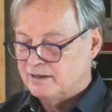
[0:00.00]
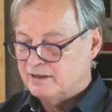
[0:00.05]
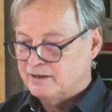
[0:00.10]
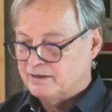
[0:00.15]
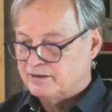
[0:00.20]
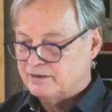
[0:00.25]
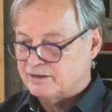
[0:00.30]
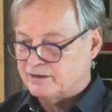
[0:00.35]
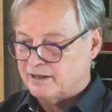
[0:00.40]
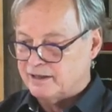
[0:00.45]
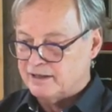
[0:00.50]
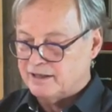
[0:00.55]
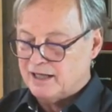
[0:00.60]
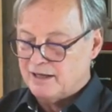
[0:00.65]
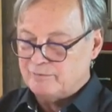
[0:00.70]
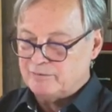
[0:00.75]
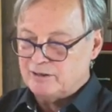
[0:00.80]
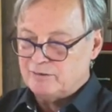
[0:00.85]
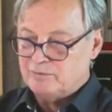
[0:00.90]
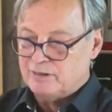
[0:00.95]
It's got
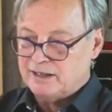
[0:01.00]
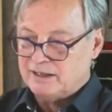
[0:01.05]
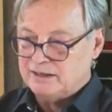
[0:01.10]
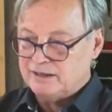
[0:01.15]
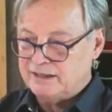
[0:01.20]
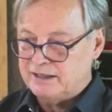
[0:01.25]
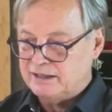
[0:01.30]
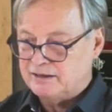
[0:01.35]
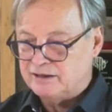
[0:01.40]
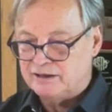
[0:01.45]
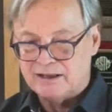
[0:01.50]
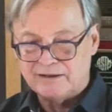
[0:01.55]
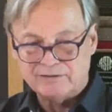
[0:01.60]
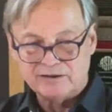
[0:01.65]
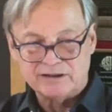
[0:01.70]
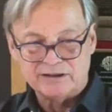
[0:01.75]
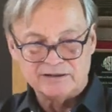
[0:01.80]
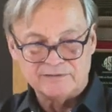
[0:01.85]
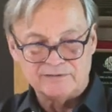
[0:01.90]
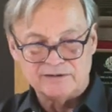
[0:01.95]
adopted by LEED. You have to
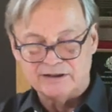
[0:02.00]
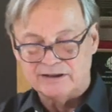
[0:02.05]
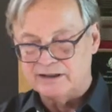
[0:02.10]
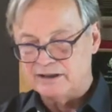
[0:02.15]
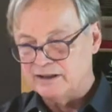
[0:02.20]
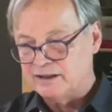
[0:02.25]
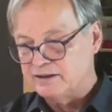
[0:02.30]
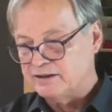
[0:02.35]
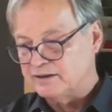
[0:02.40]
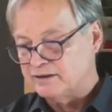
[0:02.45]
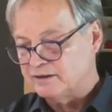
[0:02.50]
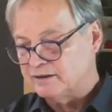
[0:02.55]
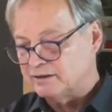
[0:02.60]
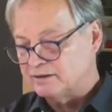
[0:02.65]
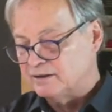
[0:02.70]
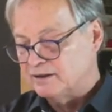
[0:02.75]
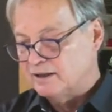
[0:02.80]
convert it into,